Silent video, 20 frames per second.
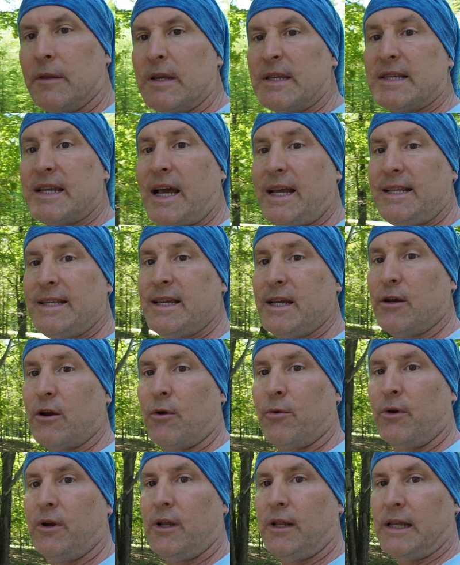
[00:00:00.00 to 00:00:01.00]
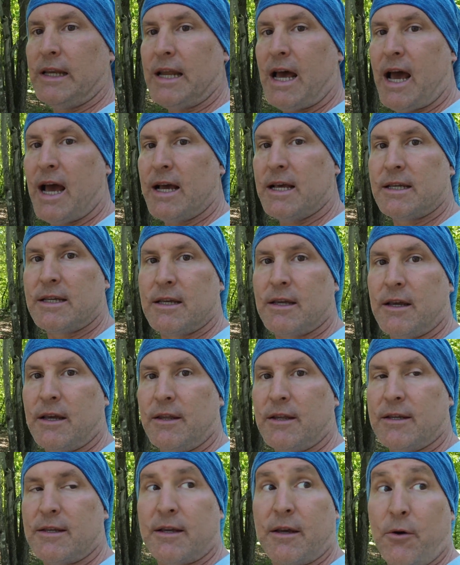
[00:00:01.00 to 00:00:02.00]
The sites here are really nice.
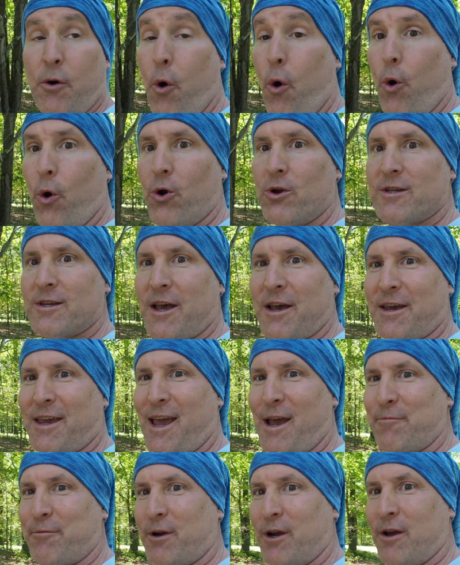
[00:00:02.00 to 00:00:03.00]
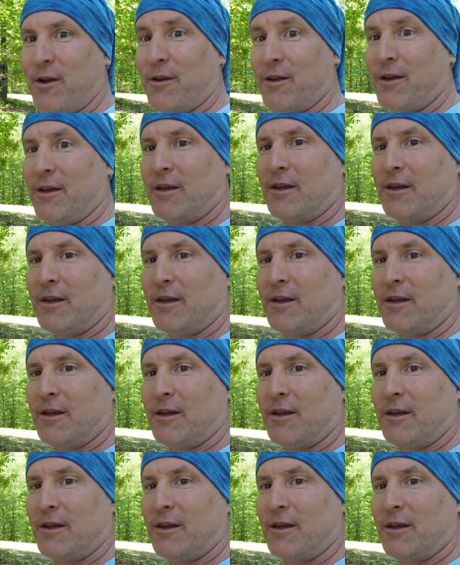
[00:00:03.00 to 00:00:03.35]
It's a horse campground.